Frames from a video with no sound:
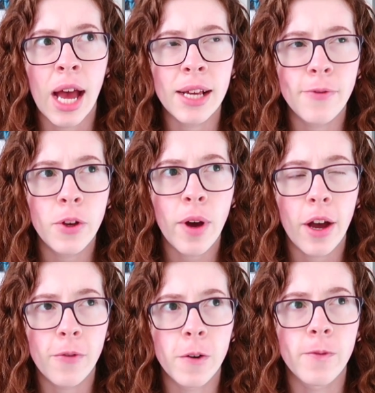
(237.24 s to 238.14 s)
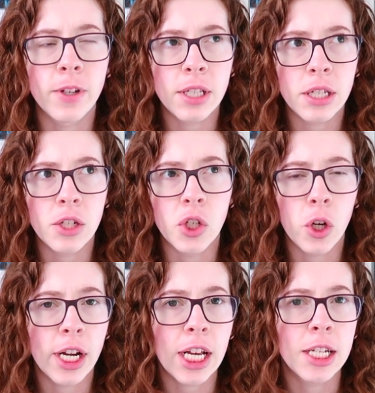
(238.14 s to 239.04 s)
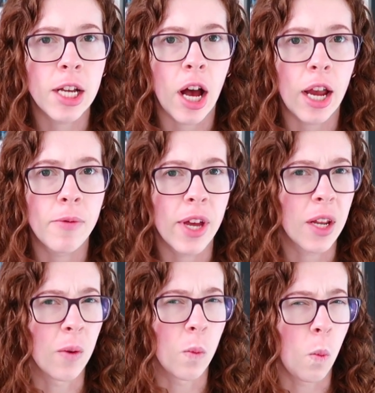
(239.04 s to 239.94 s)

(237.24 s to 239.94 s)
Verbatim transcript: have you ever visited during a time that it